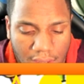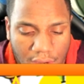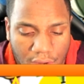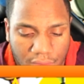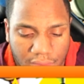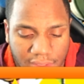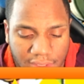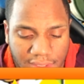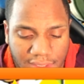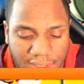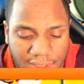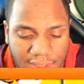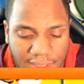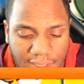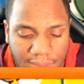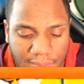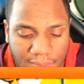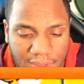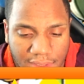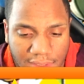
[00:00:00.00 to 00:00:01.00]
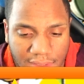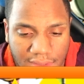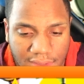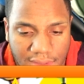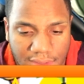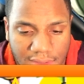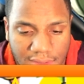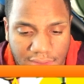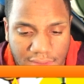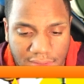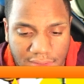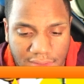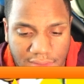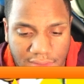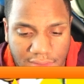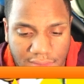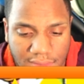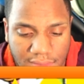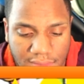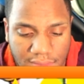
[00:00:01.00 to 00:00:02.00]
I only did that
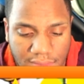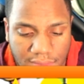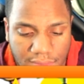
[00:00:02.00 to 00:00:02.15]
because